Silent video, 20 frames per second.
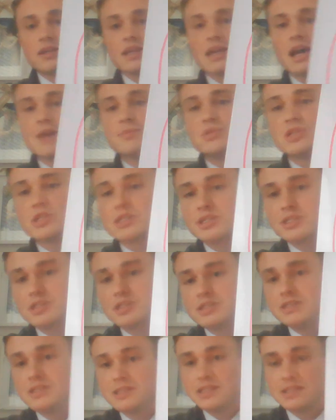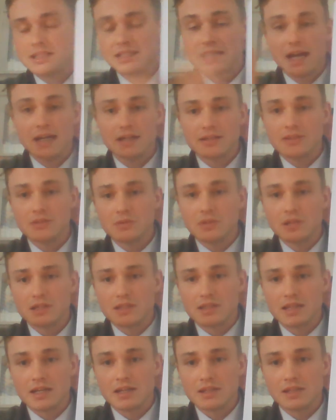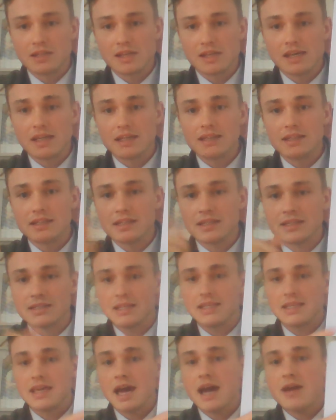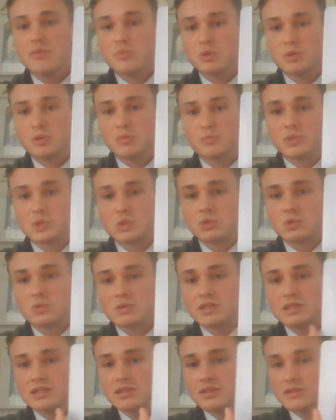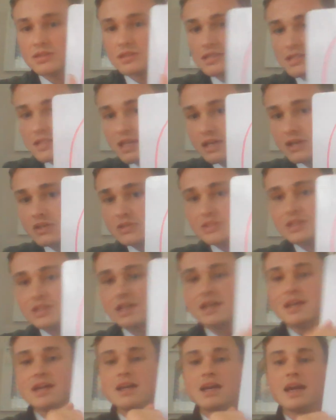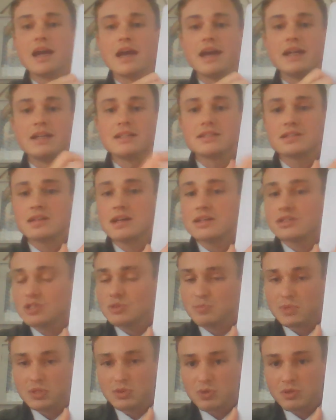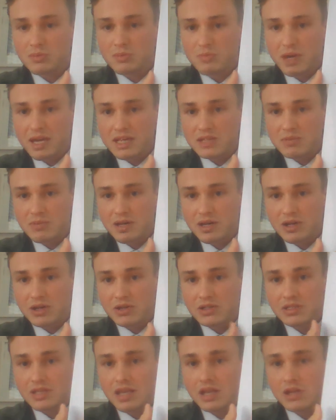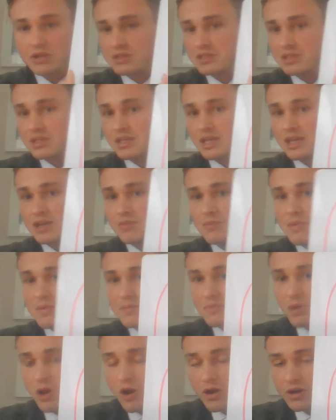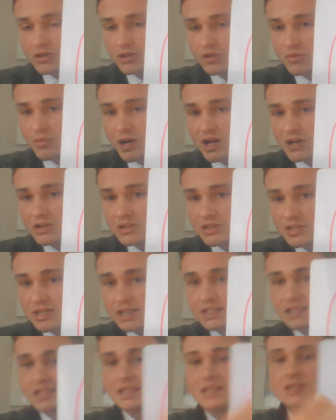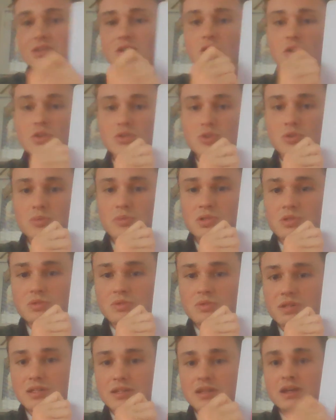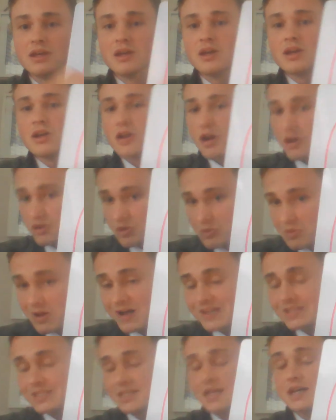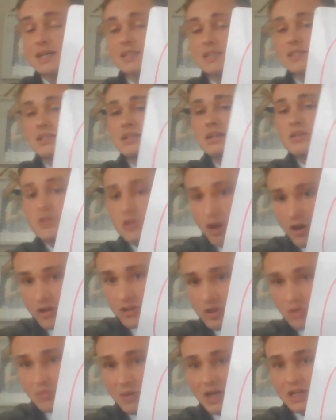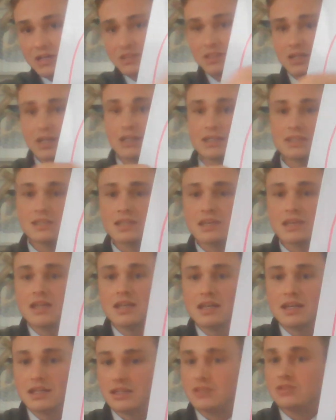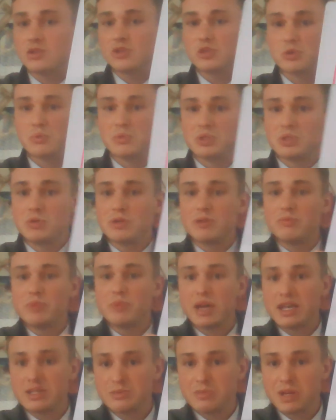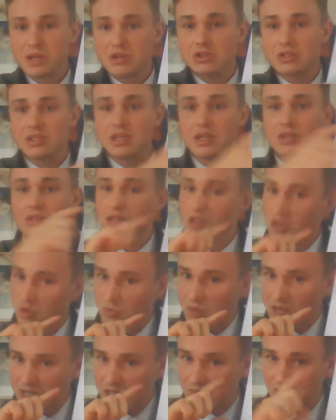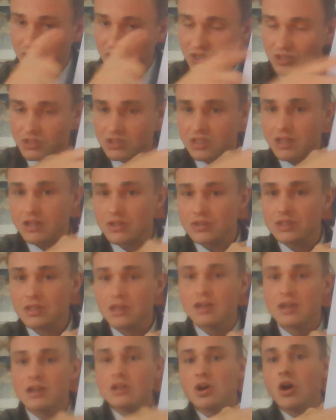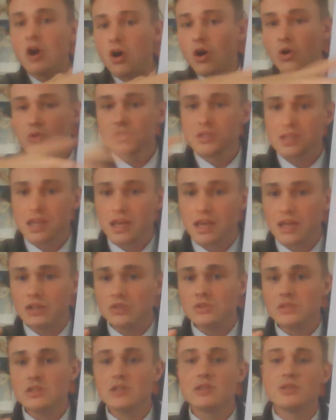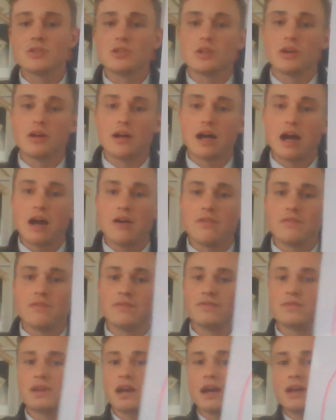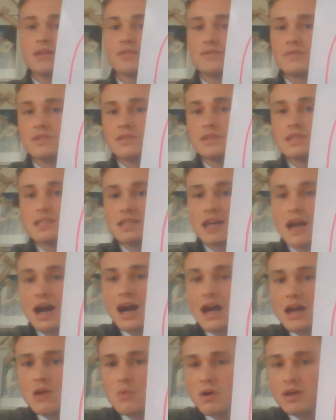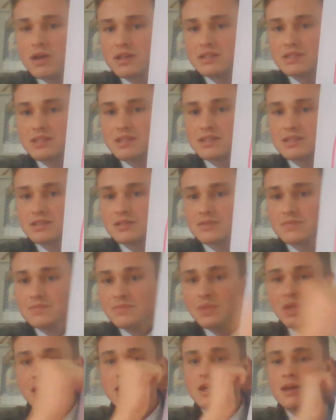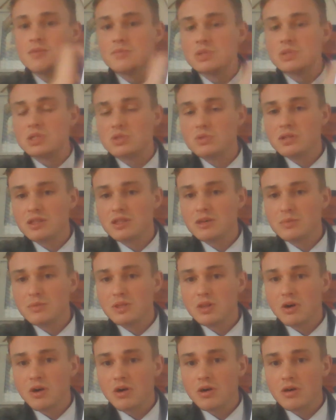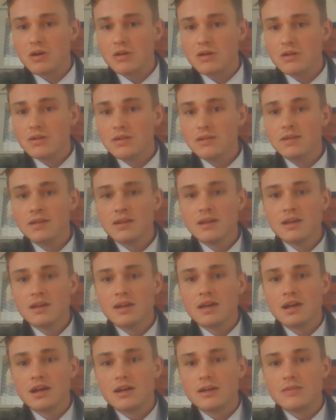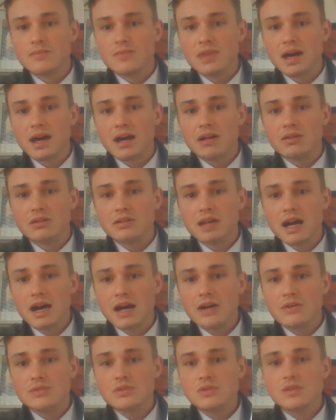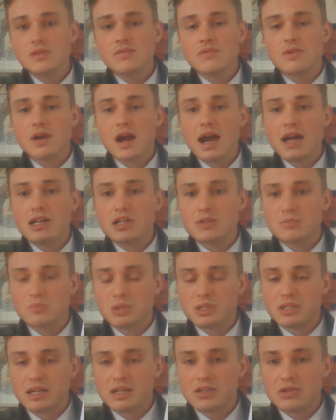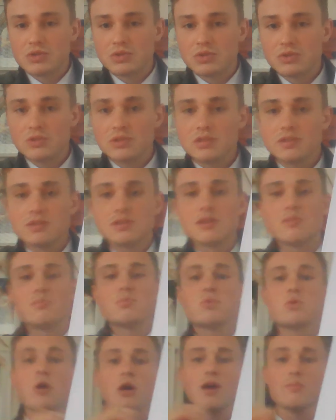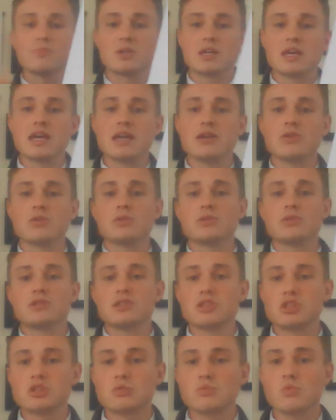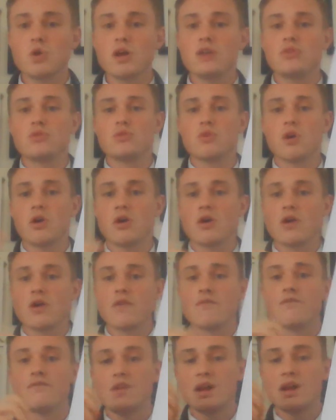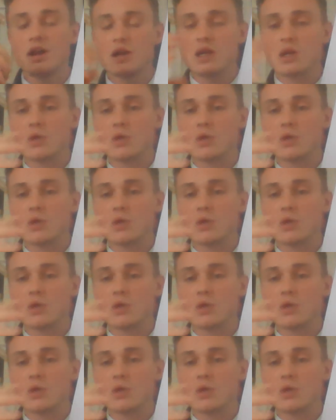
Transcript: Gap junction is exactly what it sounds like. It's a gap between the cells, and it's not just between pacemaker cells and cardiomyocytes, it's also between cardiomyocytes and other cardiomyocytes. It's also between pacemaker cells and other pacemaker cells. All cells have kind of this highway system between them in the heart that allows for action potentials to propagate or to spread through the heart very